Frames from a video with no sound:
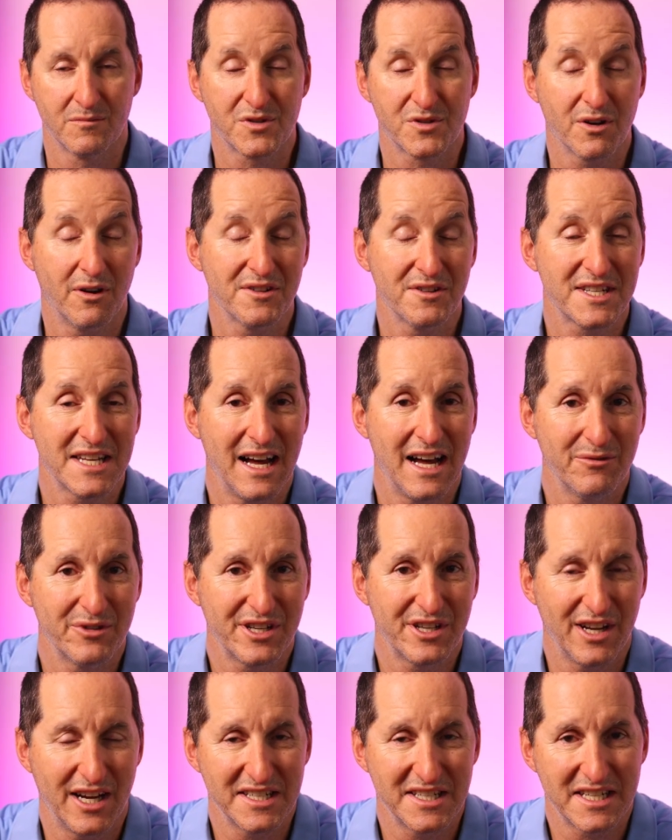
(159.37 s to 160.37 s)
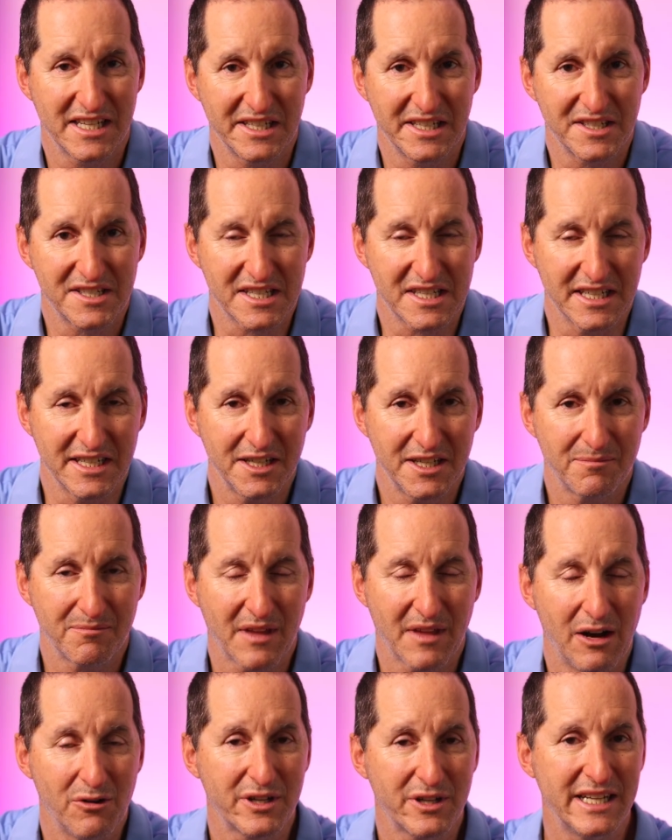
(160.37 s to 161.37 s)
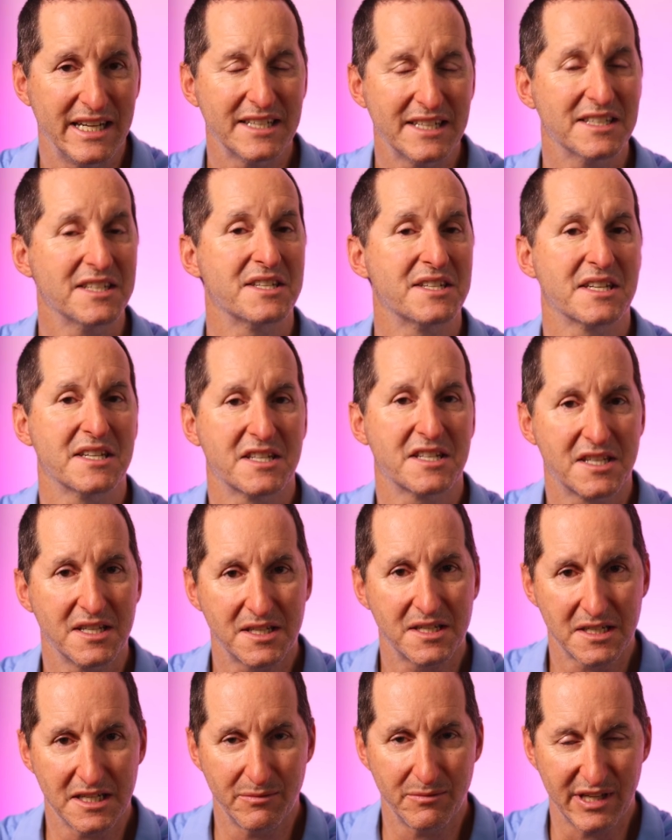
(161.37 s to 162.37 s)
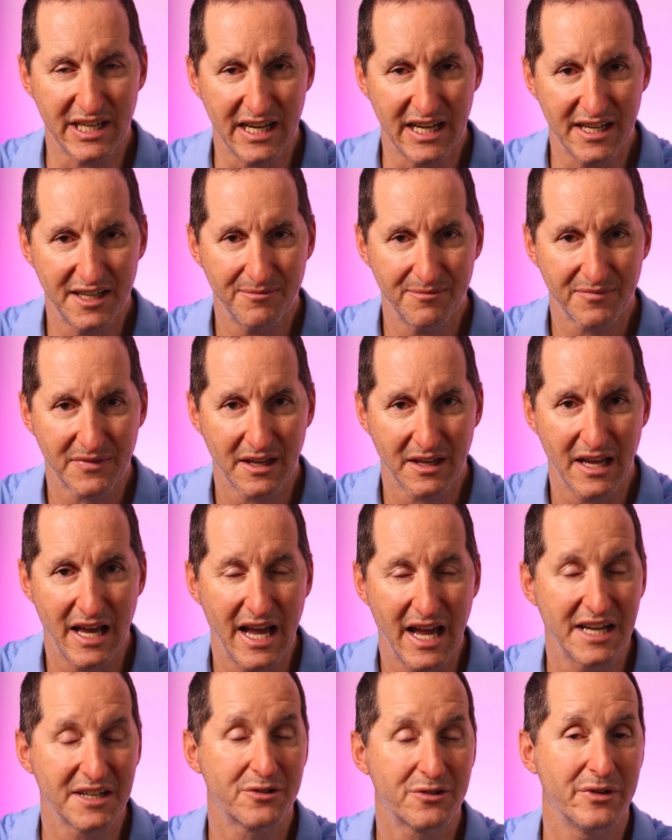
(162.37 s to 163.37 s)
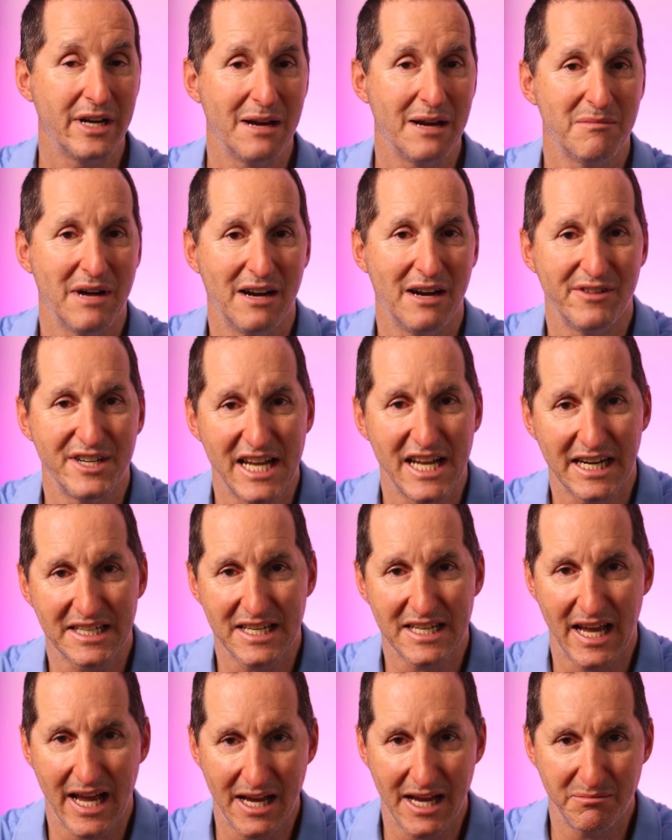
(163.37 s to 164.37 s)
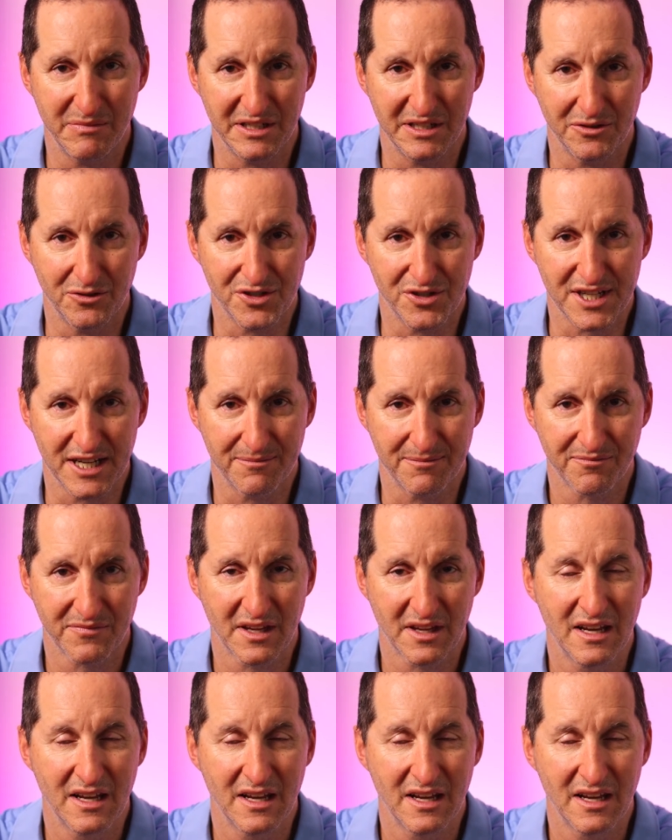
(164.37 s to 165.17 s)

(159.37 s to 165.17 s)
So I'll start with 19C, I'll connect as sysdba and create my redact admin user.